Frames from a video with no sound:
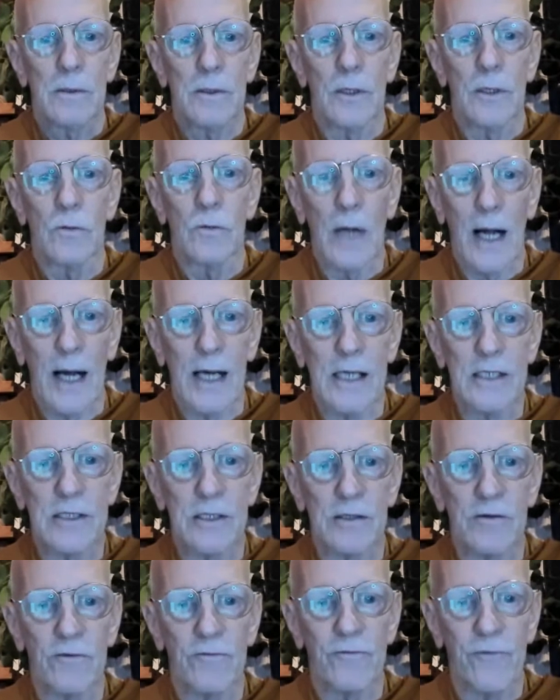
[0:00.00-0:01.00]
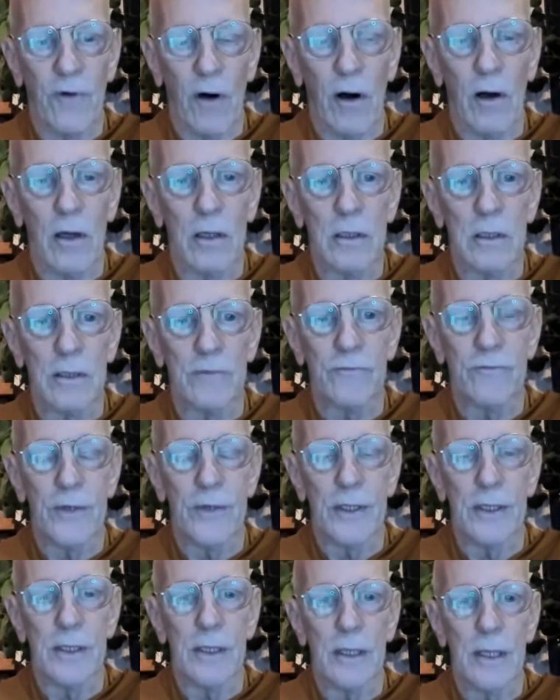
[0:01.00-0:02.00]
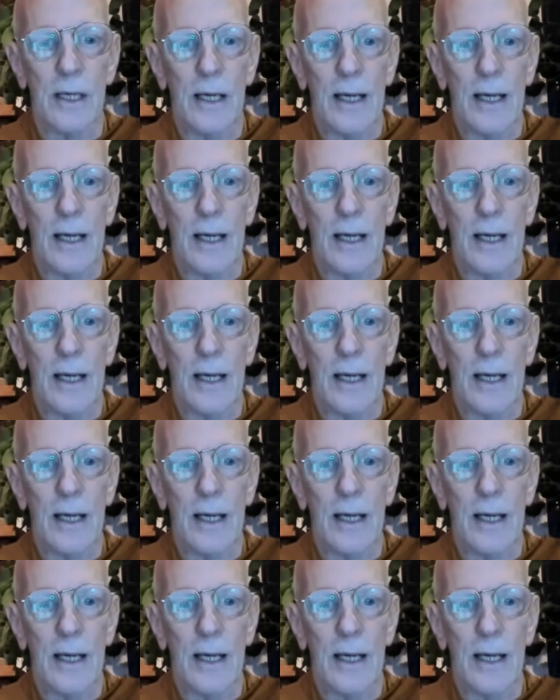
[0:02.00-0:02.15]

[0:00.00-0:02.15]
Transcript: rise and fall of the